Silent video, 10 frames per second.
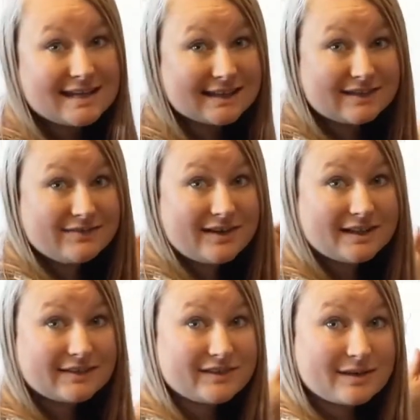You lift
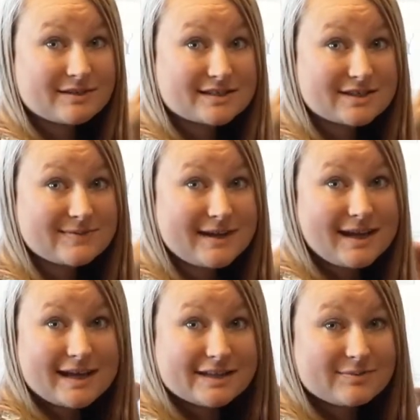it up just a little bit
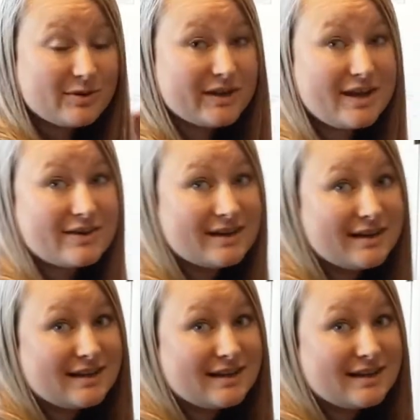and then you pull it out.